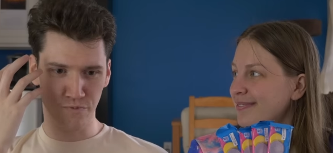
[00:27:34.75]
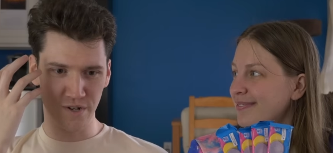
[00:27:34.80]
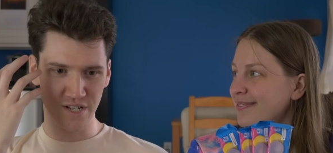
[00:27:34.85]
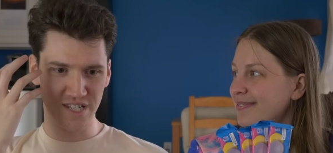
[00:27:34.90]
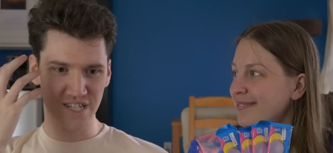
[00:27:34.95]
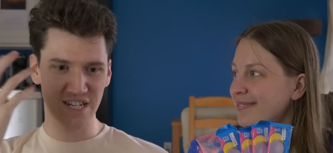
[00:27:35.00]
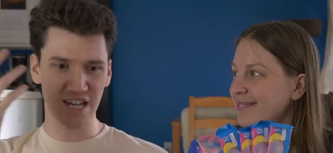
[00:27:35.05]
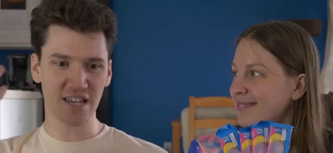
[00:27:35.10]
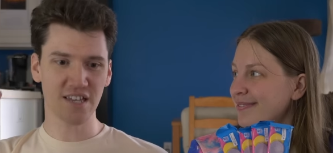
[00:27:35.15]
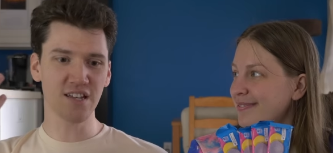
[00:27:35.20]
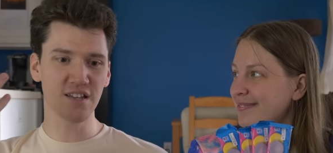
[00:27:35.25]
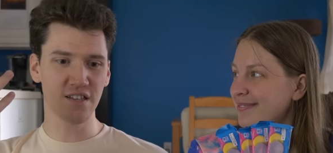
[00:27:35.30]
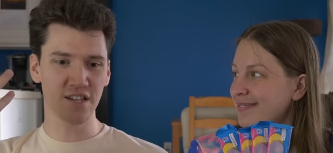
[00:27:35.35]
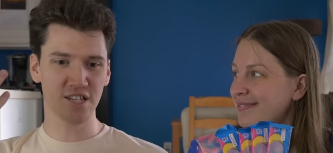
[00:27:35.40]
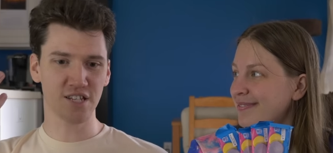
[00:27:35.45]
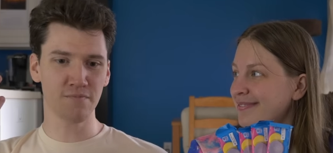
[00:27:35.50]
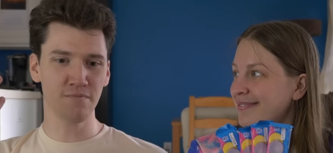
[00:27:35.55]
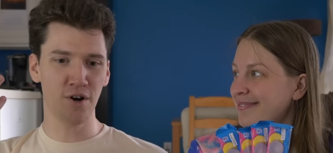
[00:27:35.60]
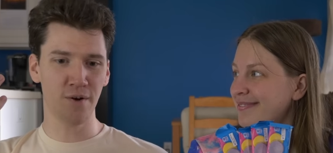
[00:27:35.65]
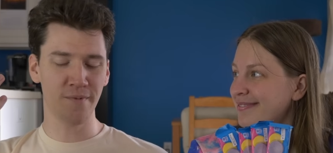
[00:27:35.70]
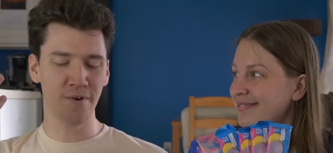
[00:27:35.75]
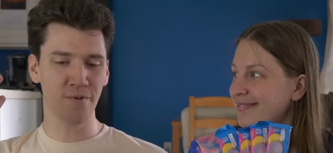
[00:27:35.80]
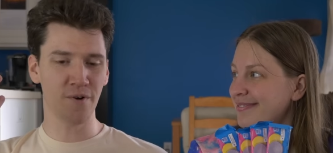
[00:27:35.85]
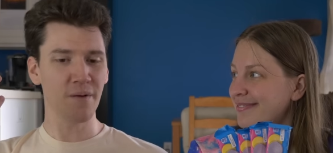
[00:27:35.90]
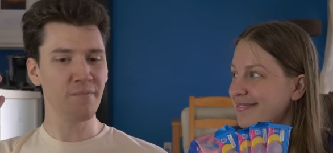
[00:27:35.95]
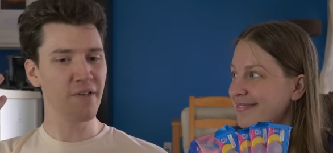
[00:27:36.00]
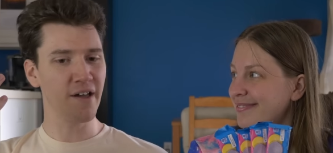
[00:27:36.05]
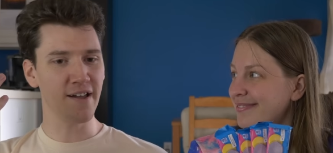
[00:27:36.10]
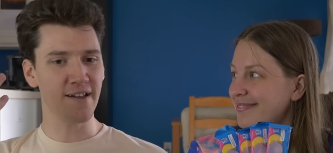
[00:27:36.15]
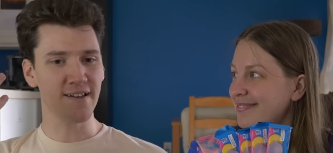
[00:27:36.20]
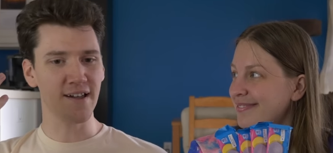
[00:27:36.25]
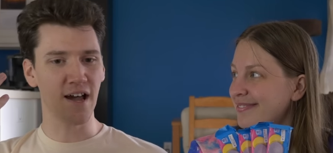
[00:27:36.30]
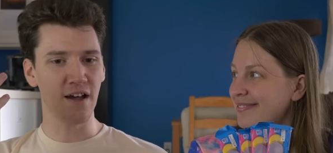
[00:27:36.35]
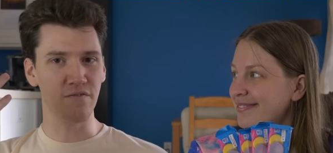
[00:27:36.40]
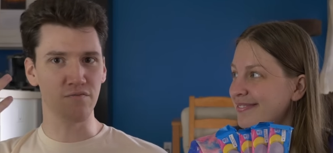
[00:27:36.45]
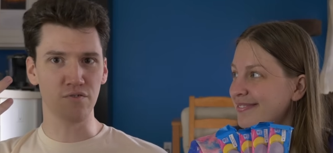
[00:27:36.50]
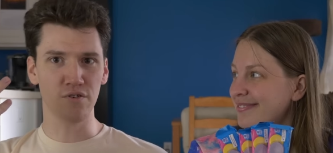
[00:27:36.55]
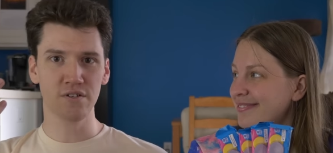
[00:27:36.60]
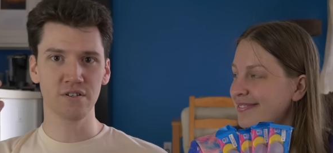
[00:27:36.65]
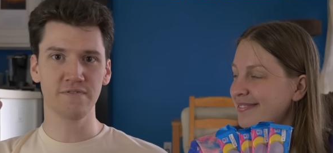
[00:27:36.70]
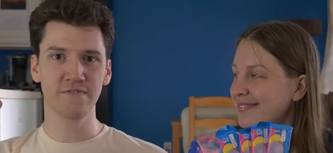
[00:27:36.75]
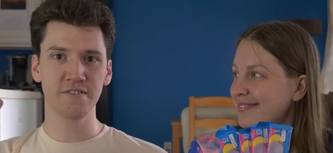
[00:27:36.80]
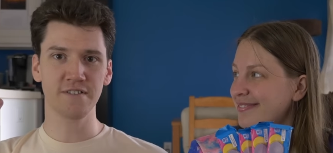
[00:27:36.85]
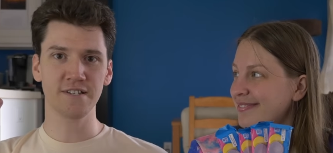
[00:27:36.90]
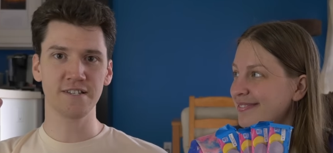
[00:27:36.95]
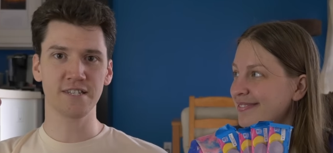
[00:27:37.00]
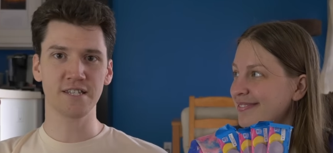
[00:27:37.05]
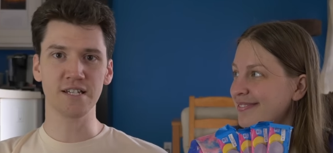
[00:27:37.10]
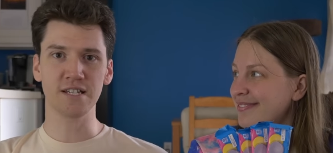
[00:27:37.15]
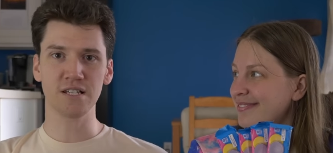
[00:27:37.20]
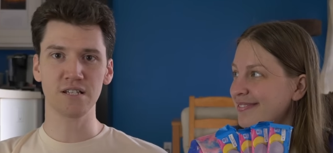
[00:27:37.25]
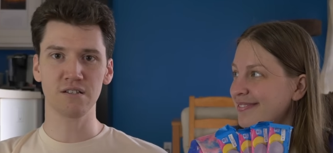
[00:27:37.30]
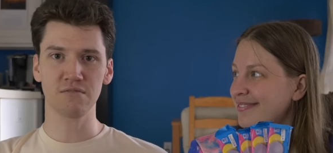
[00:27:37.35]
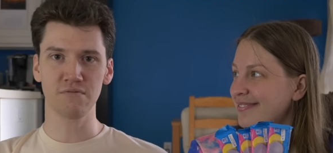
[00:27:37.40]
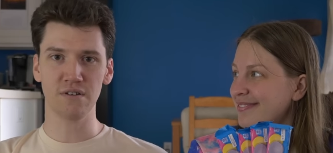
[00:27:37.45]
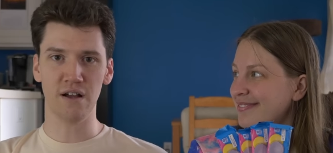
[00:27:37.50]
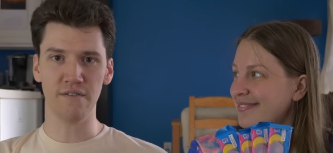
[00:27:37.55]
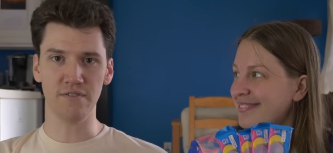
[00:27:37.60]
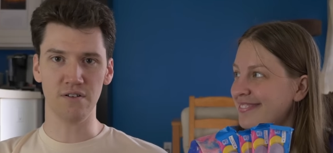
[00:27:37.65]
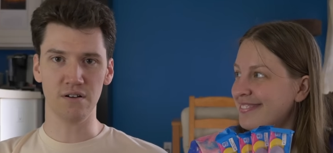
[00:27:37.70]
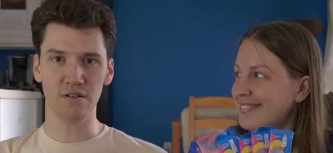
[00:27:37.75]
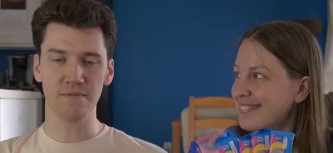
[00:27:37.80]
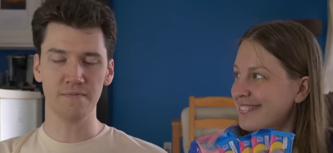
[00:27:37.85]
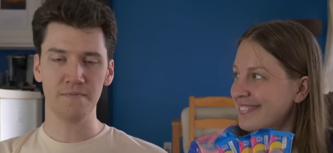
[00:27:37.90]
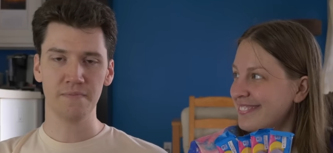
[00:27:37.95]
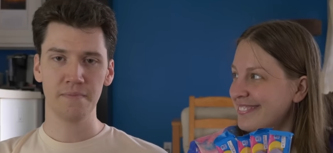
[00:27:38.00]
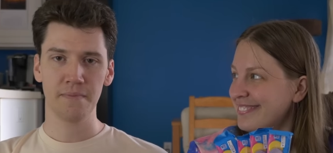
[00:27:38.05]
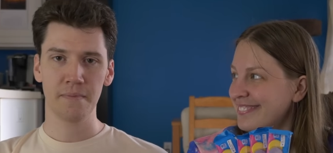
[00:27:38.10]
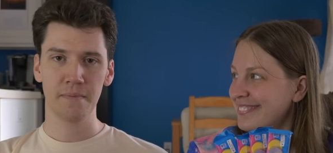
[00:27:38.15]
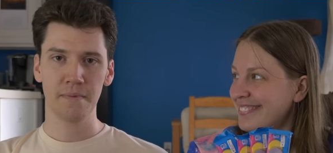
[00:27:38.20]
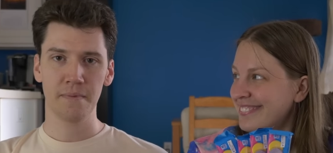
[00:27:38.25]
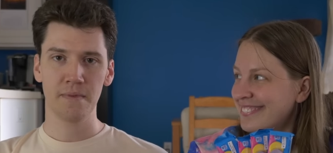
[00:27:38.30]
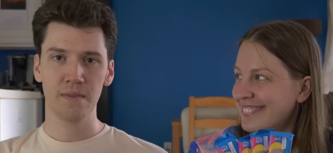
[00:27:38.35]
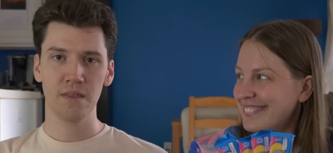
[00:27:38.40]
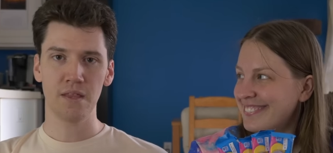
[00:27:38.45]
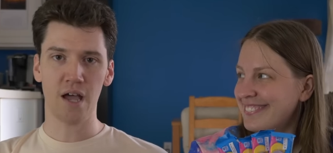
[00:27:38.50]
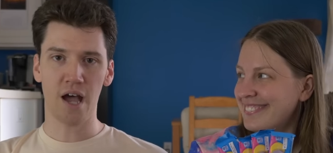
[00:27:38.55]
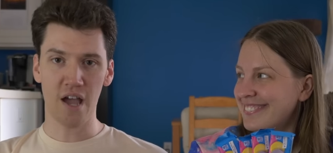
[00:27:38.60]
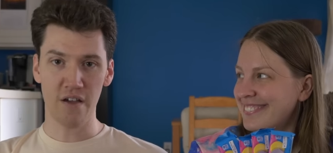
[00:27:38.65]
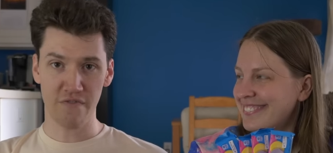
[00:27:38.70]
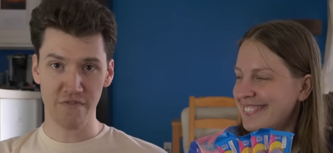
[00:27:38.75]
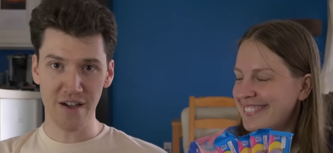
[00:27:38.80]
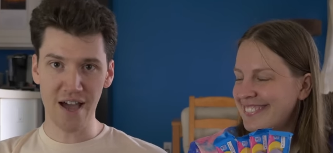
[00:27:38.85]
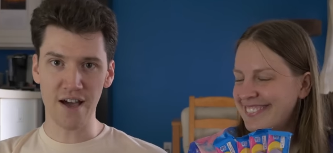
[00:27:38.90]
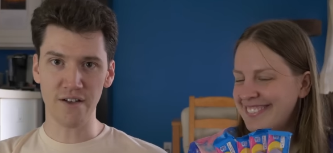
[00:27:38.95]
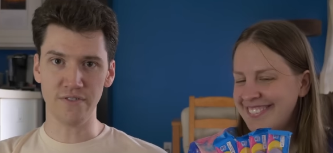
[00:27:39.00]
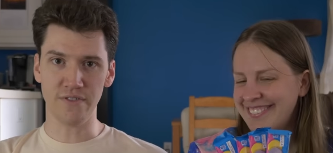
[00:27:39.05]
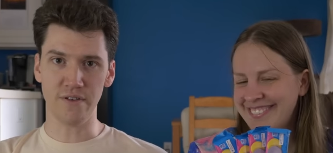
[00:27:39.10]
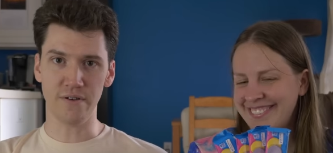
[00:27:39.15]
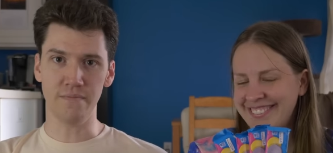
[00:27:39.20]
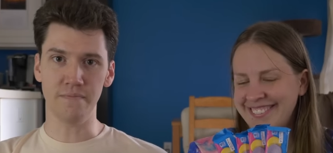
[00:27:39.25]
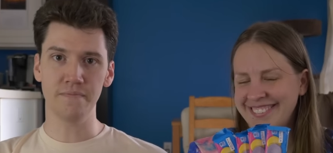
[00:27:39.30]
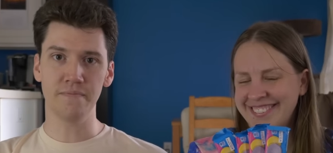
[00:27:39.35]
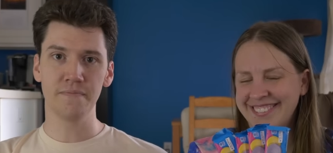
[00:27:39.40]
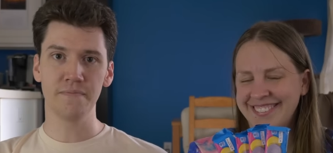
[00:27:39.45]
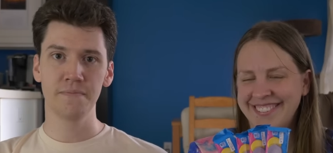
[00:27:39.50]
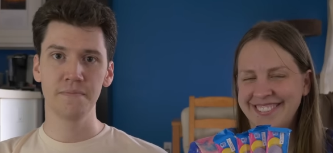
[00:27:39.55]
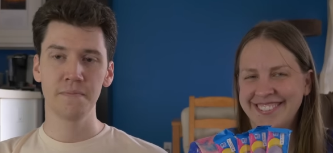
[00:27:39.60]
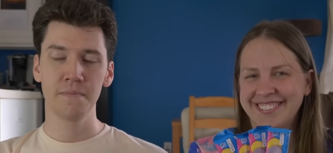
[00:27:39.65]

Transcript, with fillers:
Speaker 1: ridiculous moment where I'm like, I've looked for these things forever. I found them.